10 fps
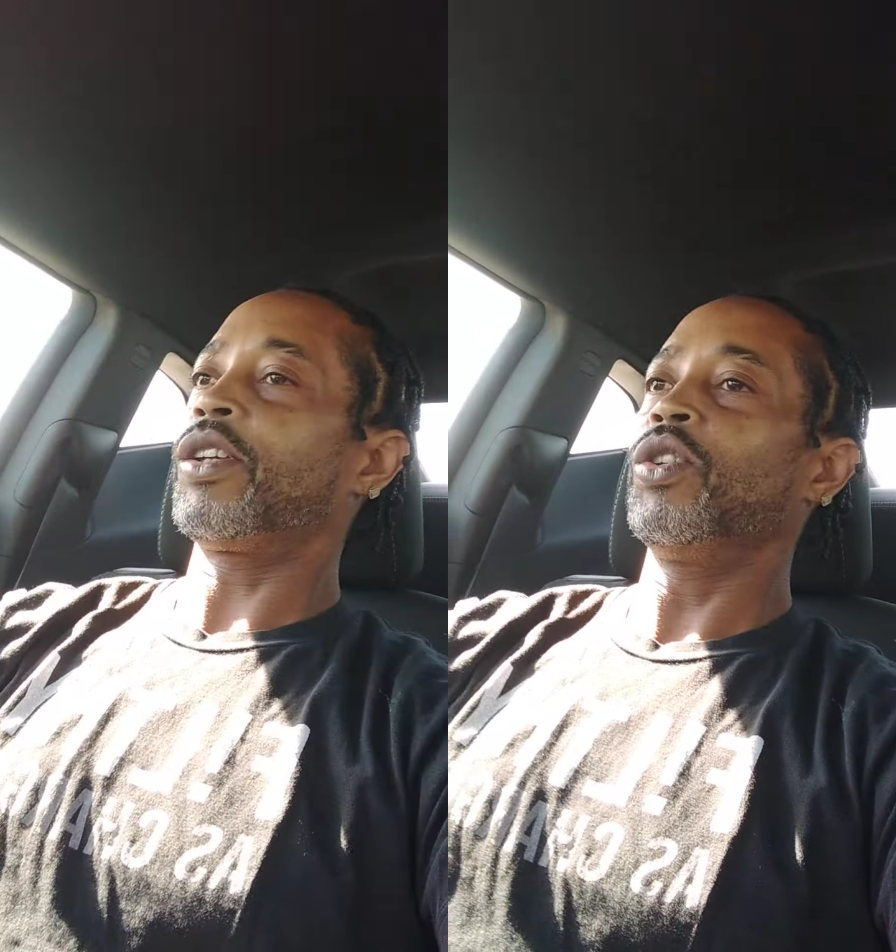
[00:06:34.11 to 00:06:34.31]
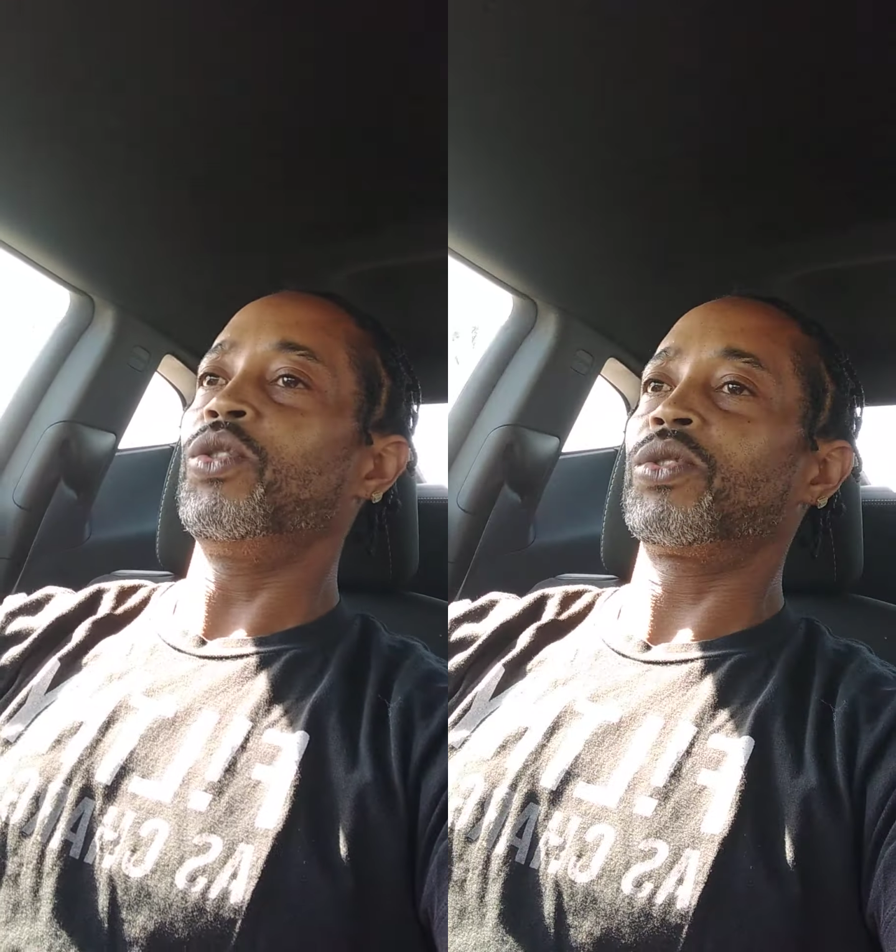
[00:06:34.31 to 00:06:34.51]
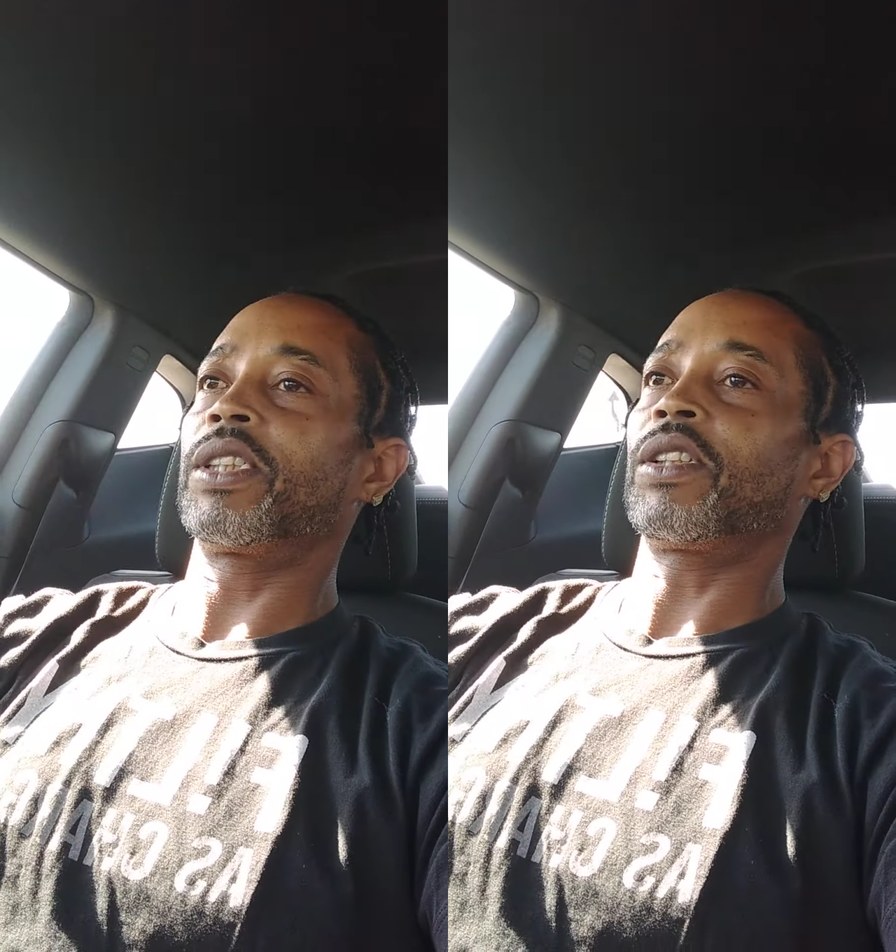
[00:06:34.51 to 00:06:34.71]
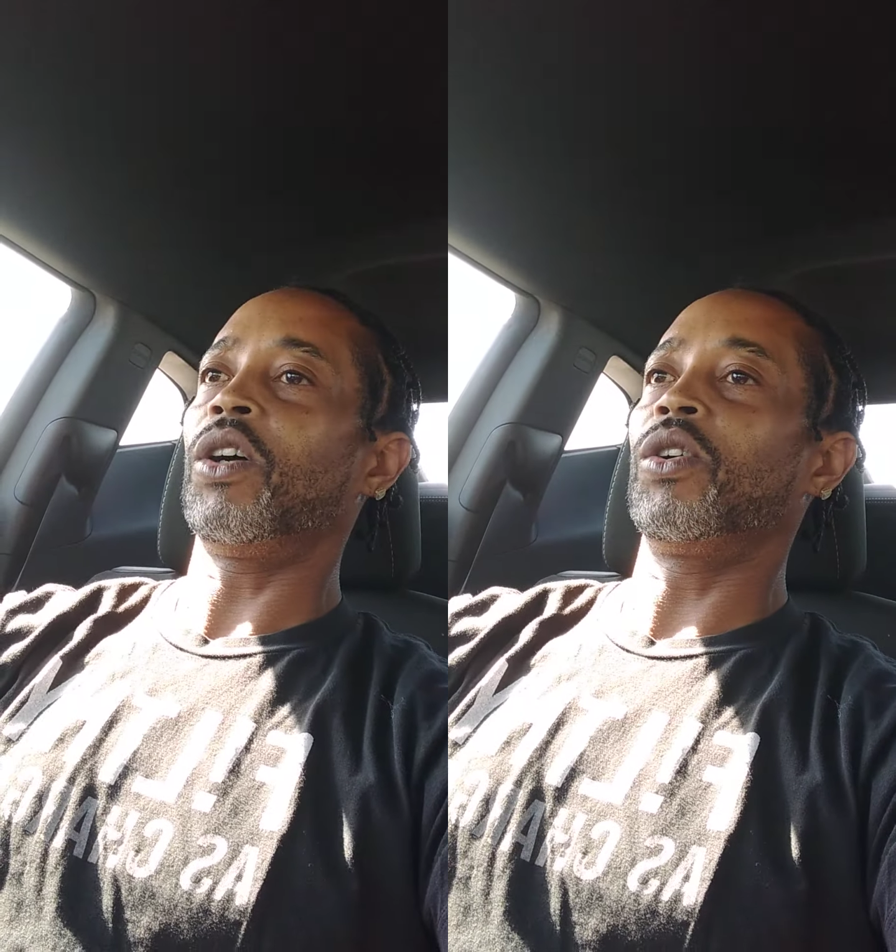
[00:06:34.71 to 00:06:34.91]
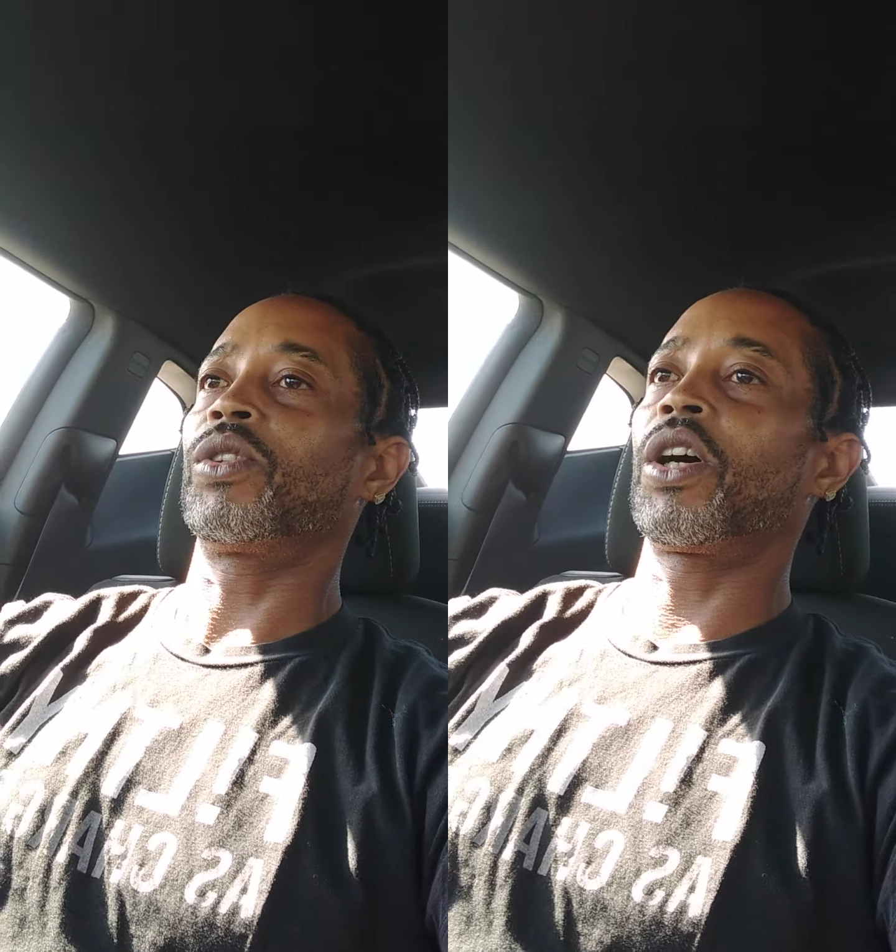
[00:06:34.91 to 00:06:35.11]
use this
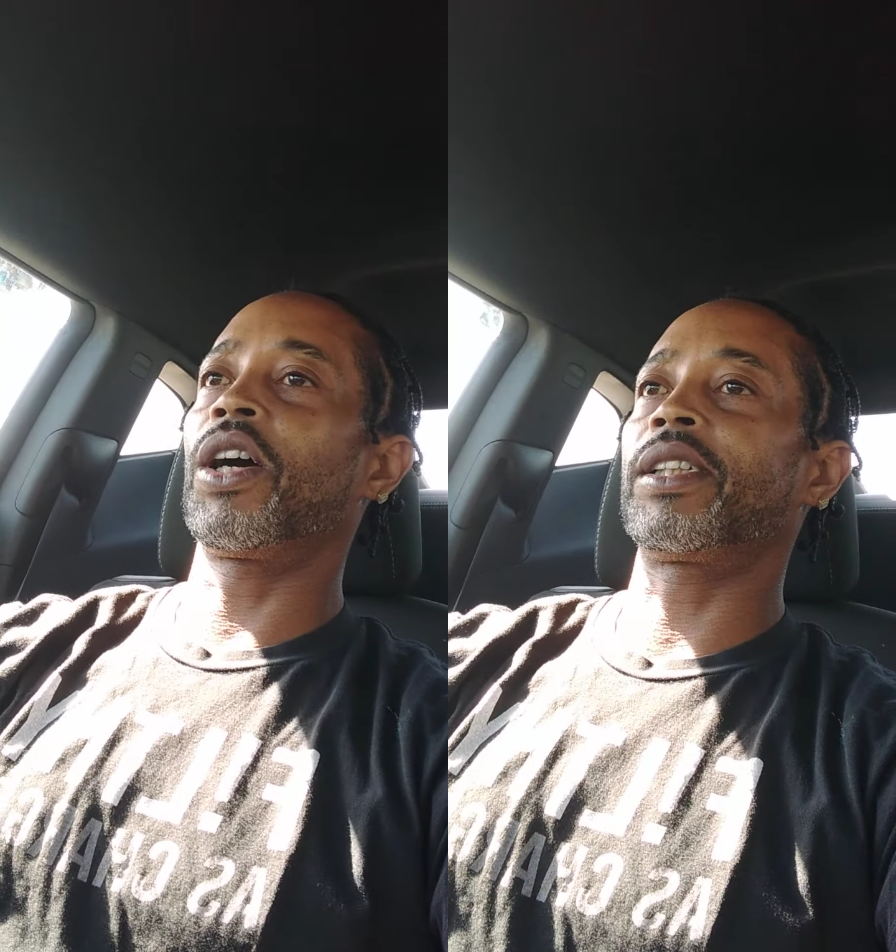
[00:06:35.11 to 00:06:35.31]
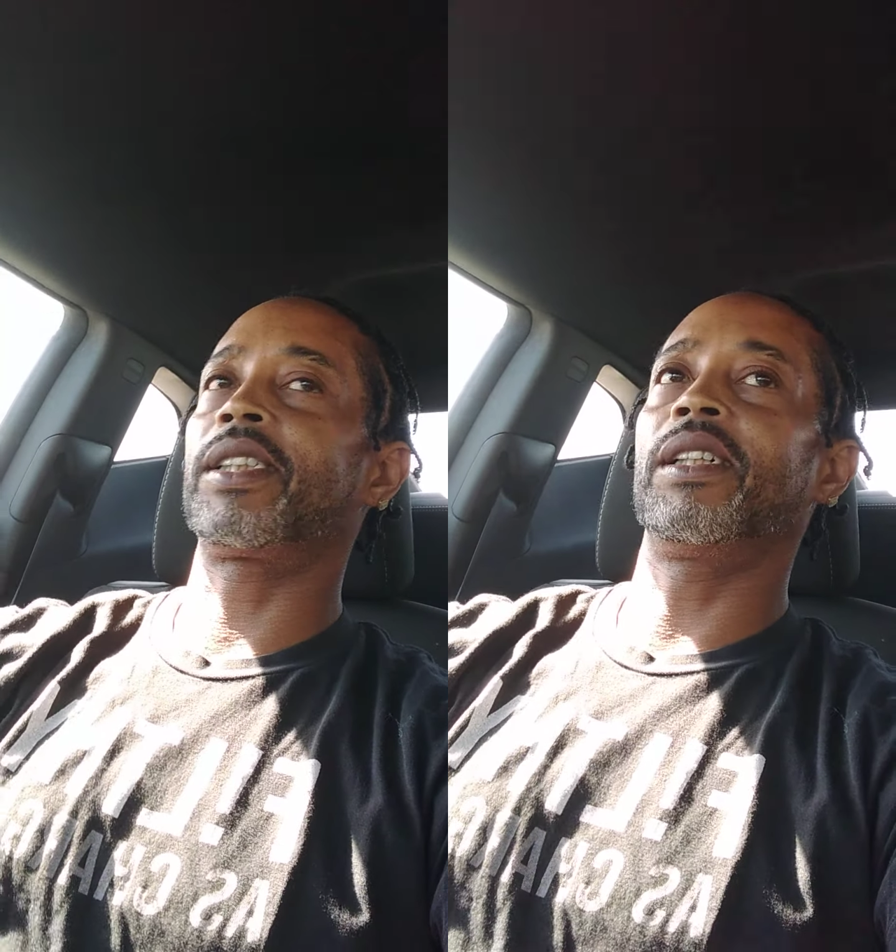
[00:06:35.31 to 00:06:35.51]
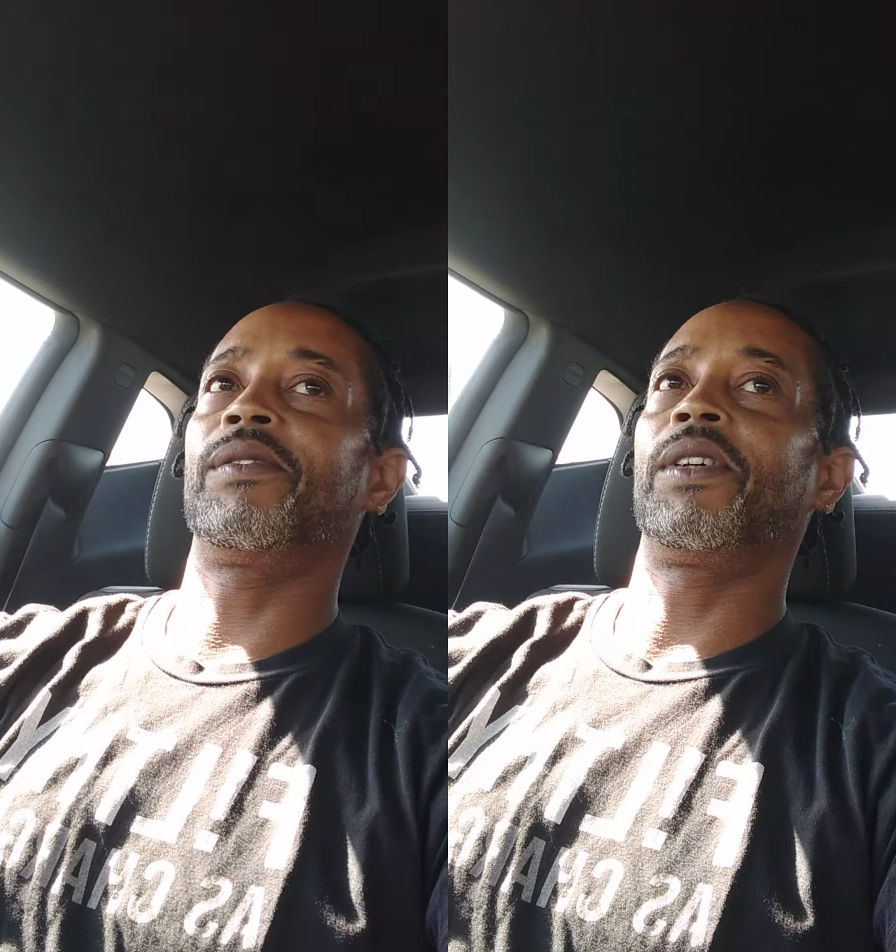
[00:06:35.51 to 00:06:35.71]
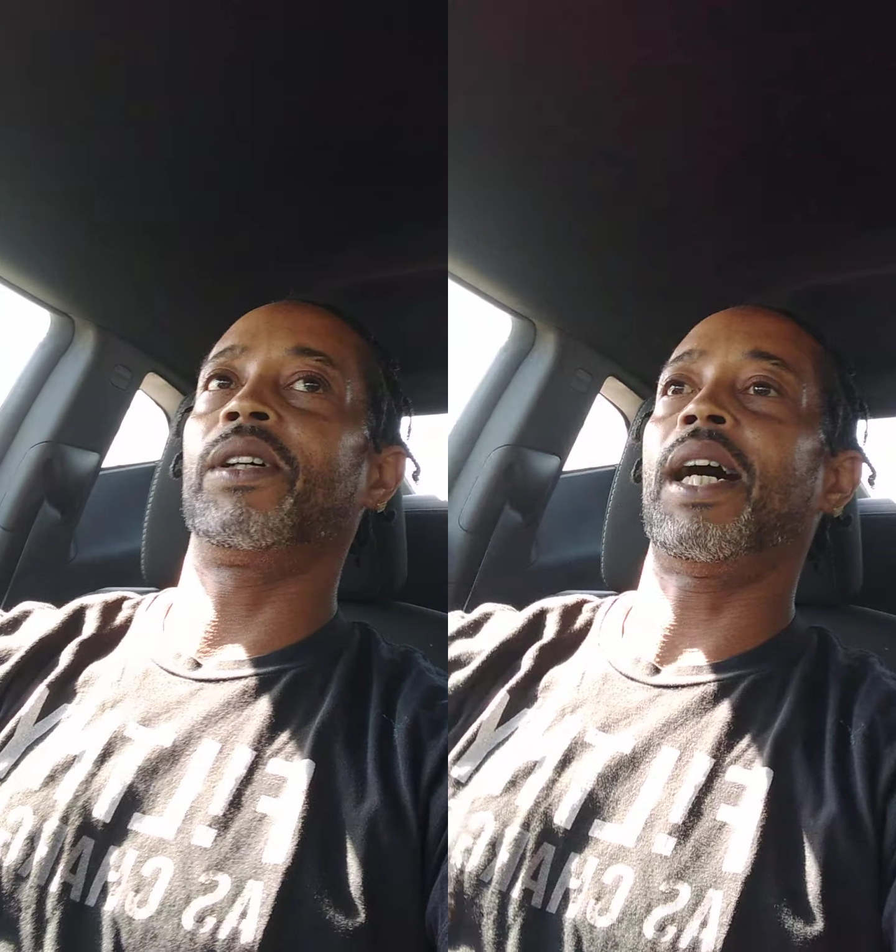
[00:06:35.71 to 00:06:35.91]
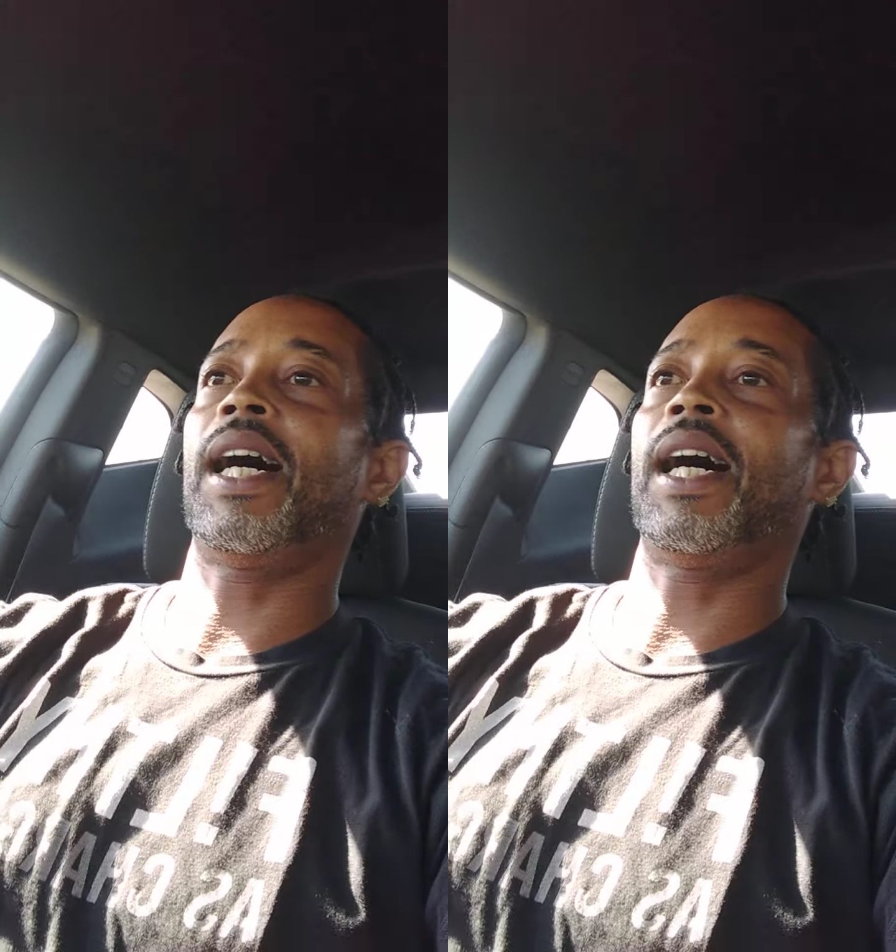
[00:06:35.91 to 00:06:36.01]
whole narrative of,